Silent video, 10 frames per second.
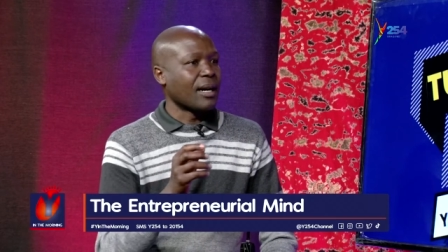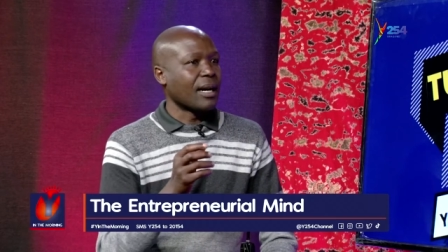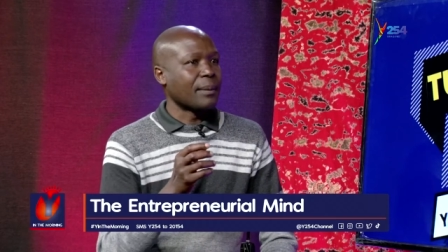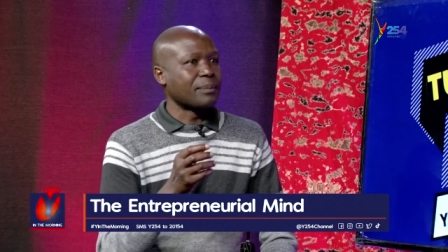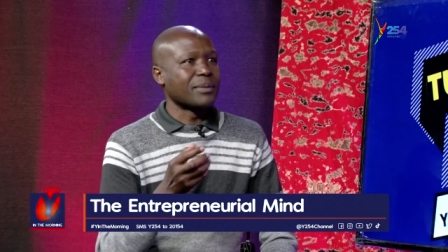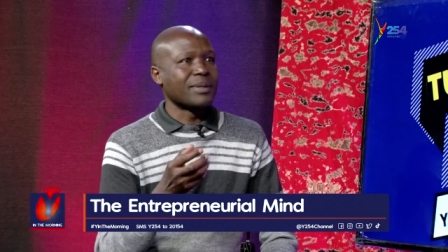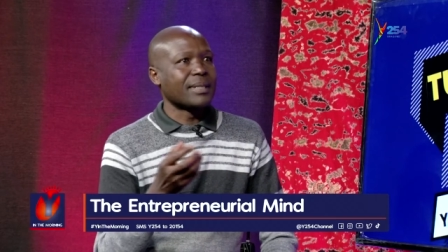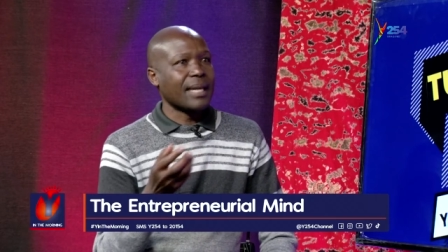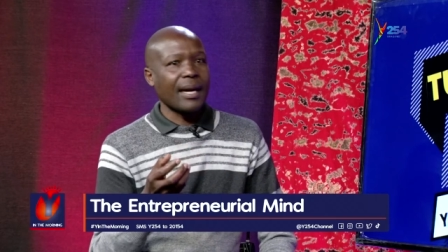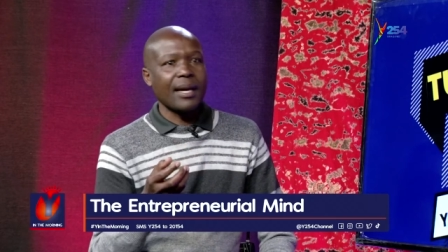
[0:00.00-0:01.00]
um,
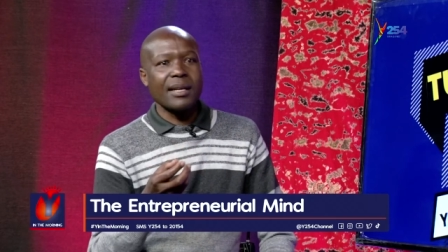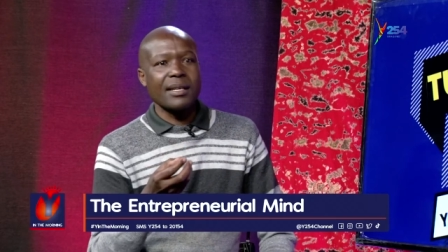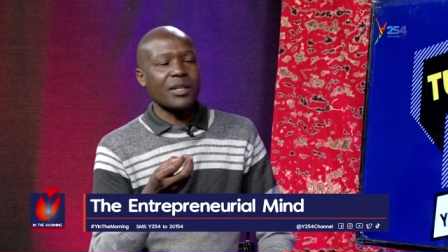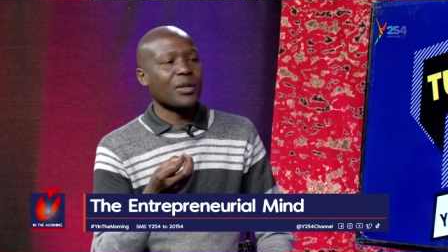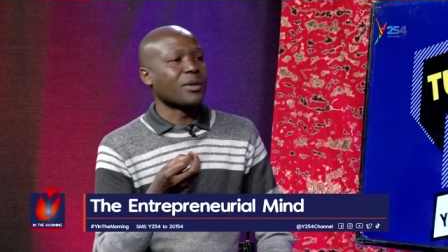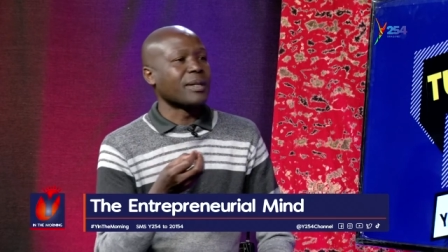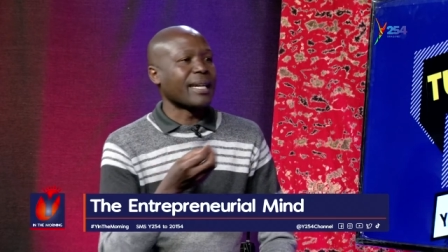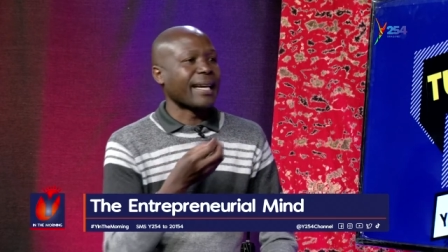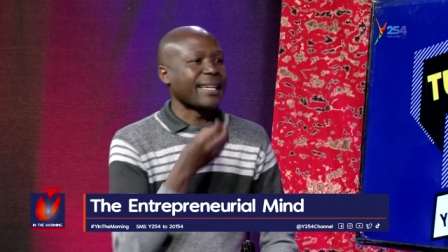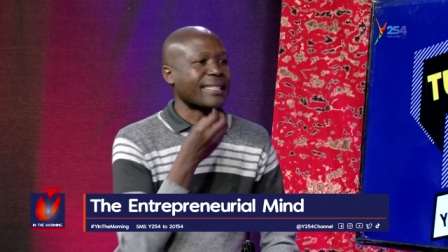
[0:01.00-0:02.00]
say, you know,
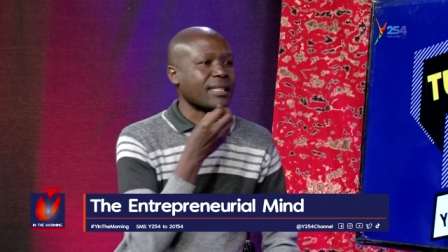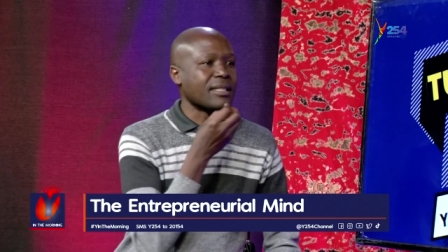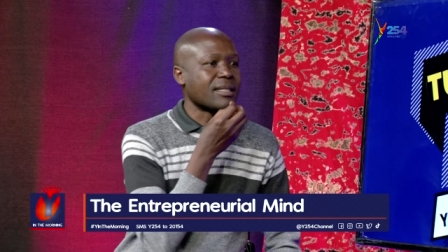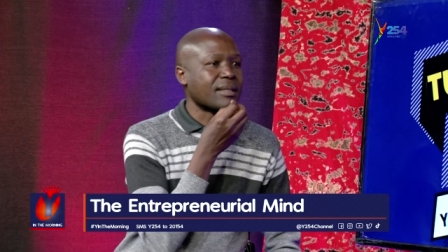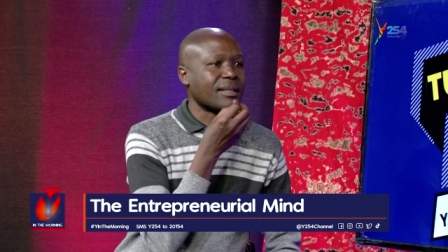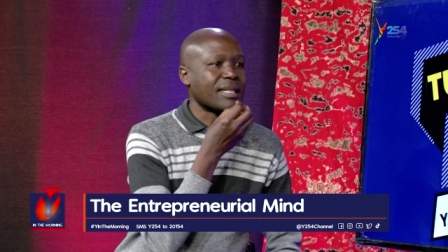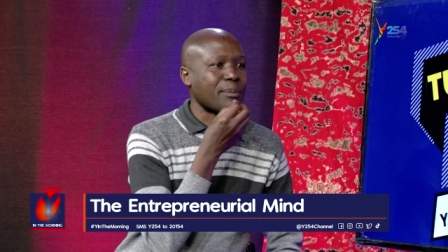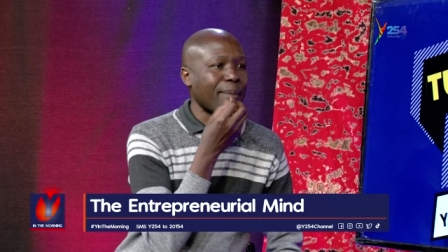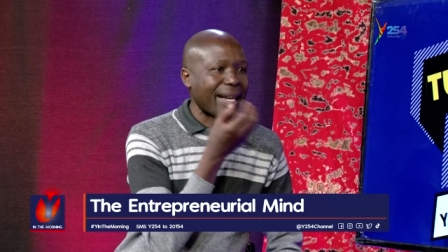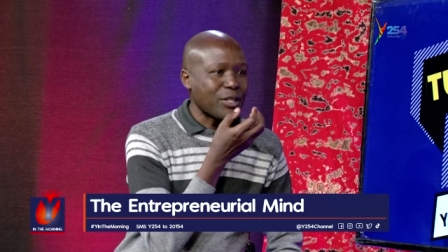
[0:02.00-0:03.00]
getting the
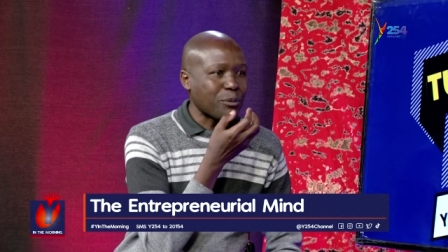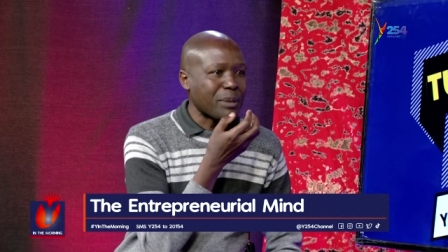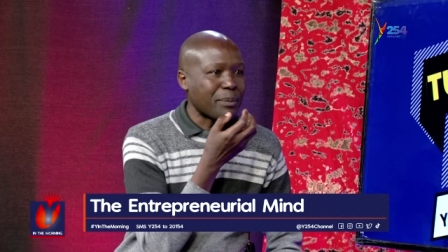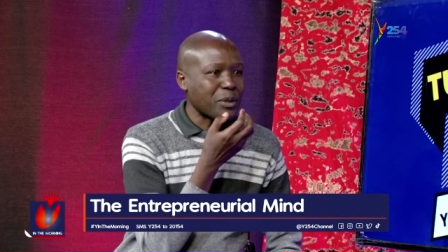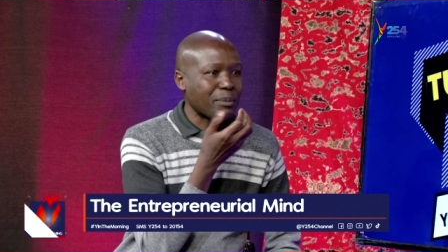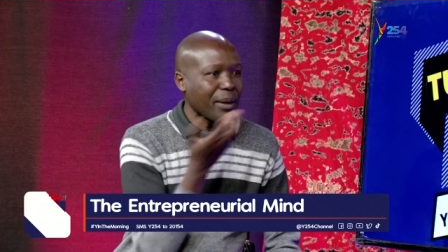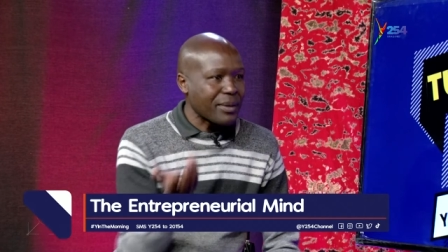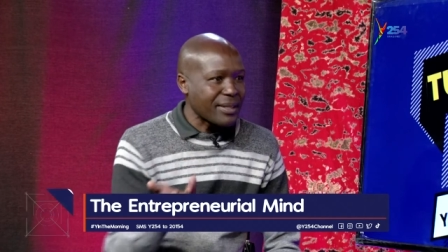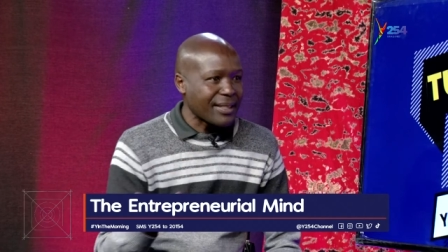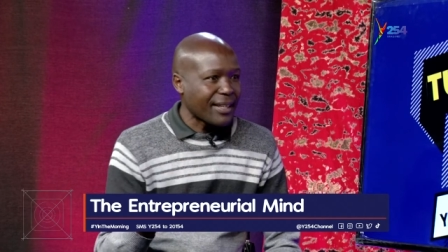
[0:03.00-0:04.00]
smells of people's
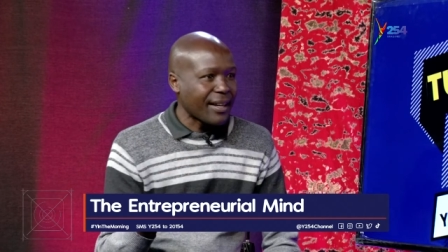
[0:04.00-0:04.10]
mouths.